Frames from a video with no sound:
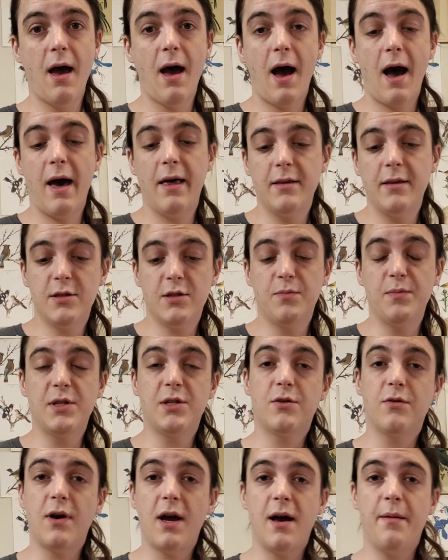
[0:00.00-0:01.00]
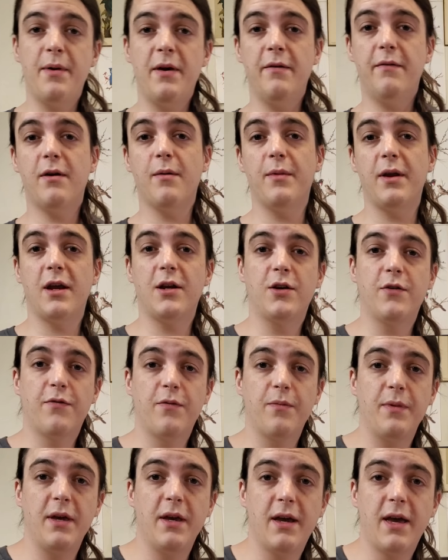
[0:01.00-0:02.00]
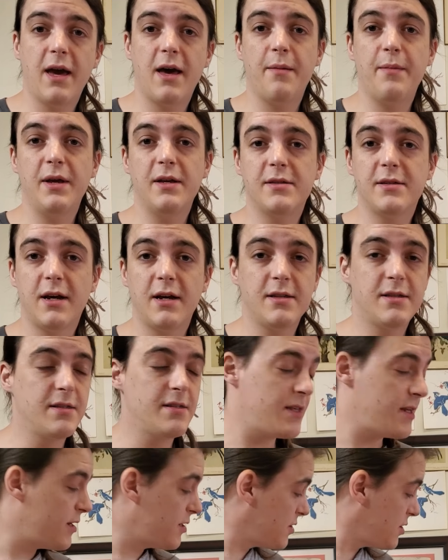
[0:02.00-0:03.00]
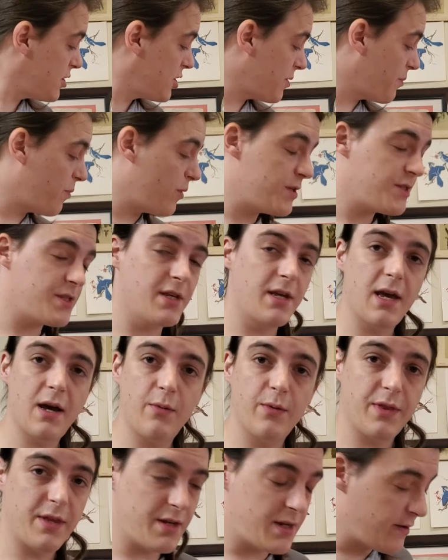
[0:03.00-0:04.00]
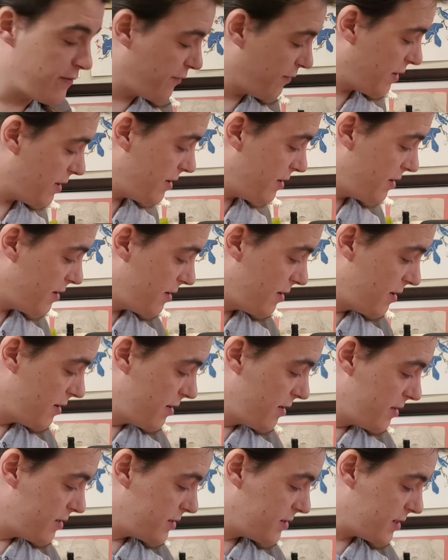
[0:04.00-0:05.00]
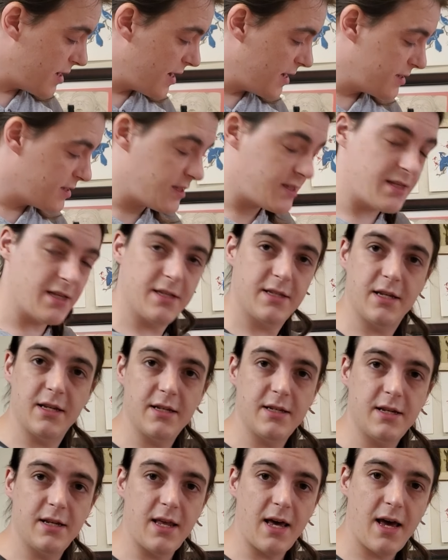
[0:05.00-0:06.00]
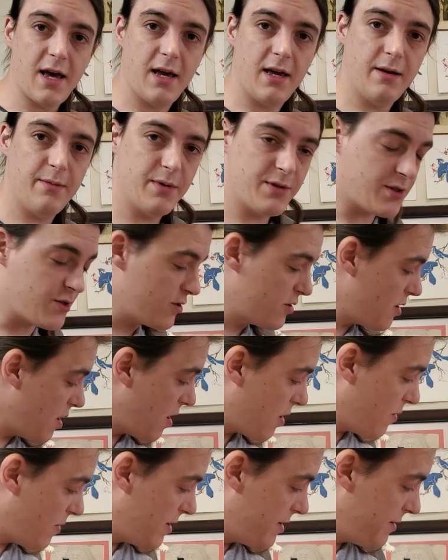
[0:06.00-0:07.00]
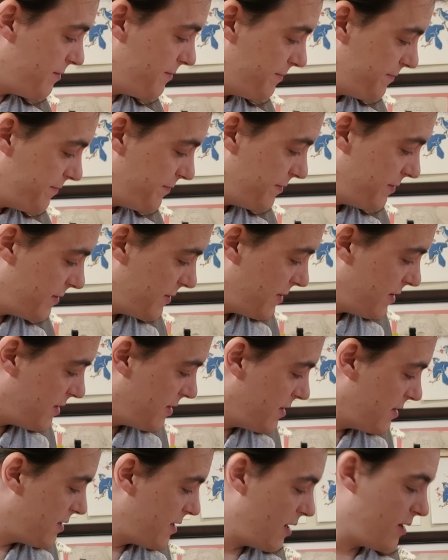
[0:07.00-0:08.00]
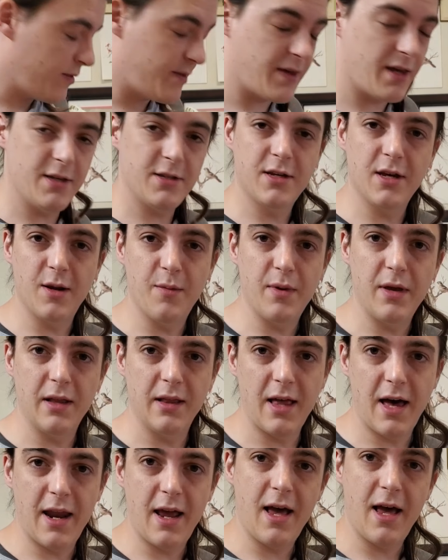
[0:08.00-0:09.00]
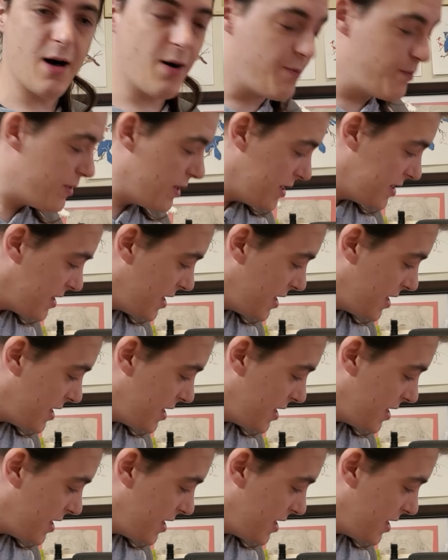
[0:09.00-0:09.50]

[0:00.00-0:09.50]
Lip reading: Hi, this is Mr. Abbey coming at you from the Academy of Science and Citizenship once again with a different science assistant today, Mr. Darwin. I don't think he's going to be a lot of help, but he's